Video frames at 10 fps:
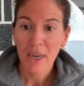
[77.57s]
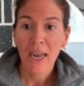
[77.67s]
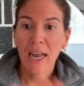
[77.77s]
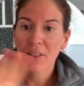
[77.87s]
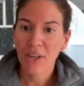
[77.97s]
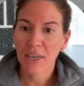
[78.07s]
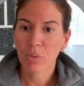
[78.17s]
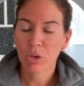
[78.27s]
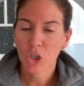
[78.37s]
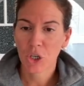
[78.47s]
and then I
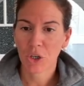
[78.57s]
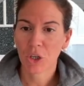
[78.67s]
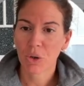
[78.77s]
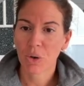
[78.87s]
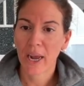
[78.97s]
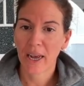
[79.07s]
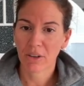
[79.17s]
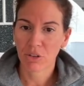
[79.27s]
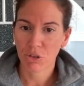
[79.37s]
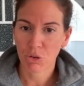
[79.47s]
will show you how
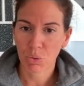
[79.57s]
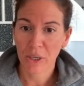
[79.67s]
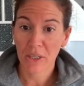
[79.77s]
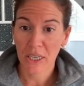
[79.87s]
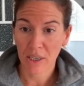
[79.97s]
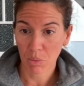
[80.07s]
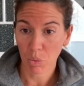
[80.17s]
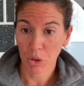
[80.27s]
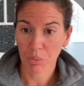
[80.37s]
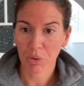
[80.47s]
to do it in
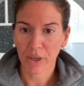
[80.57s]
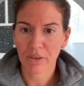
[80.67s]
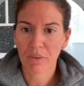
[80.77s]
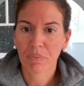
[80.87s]
WordPress.